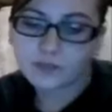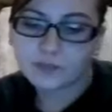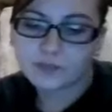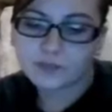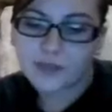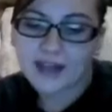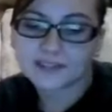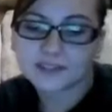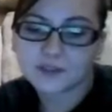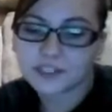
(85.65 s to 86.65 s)

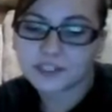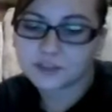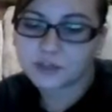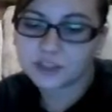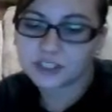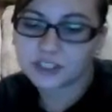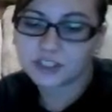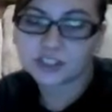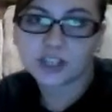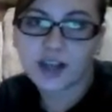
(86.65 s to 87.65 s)
Passive range of motion
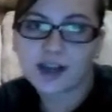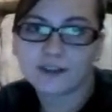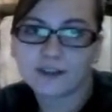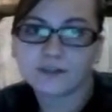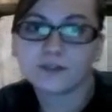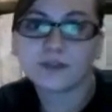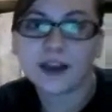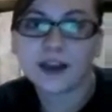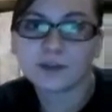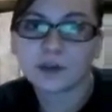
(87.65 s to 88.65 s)
should have 5
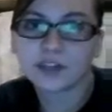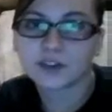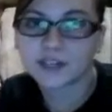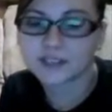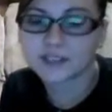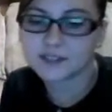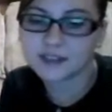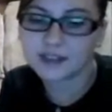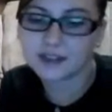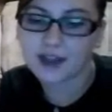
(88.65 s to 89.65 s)
more degrees
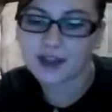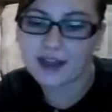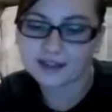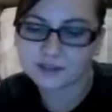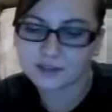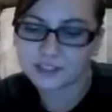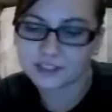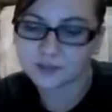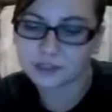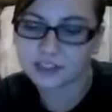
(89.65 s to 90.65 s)
than active range of
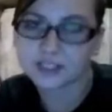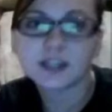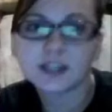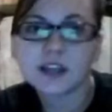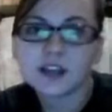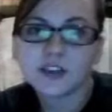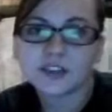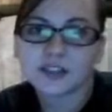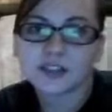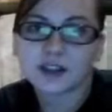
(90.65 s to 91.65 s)
motion
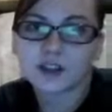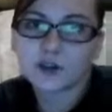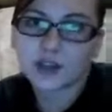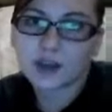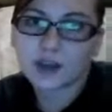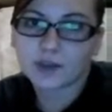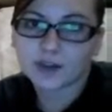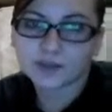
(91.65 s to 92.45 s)
using a goniometer.